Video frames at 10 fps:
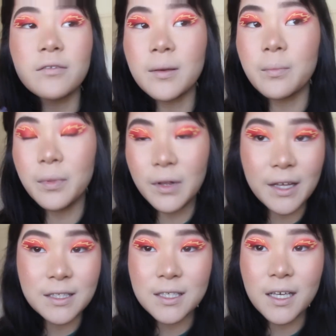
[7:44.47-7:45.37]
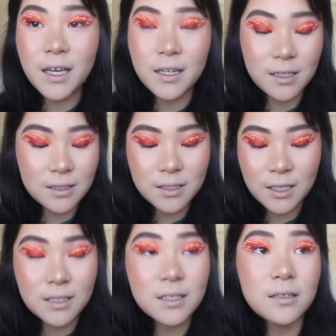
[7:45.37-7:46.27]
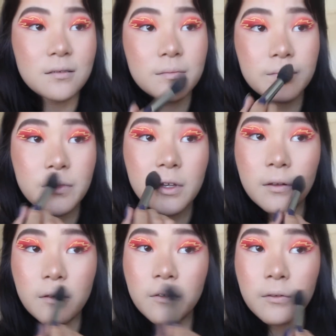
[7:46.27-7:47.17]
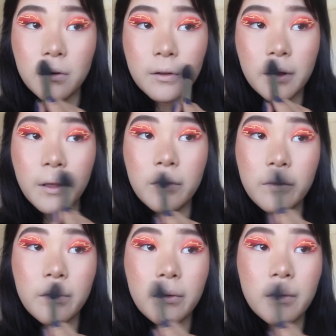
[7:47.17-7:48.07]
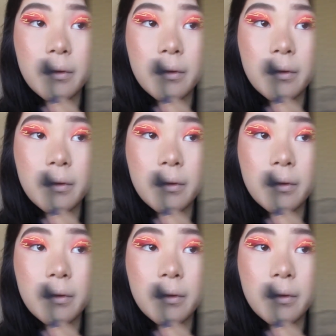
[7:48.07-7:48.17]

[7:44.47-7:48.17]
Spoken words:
It like blends in and sinks in, and it's so intense.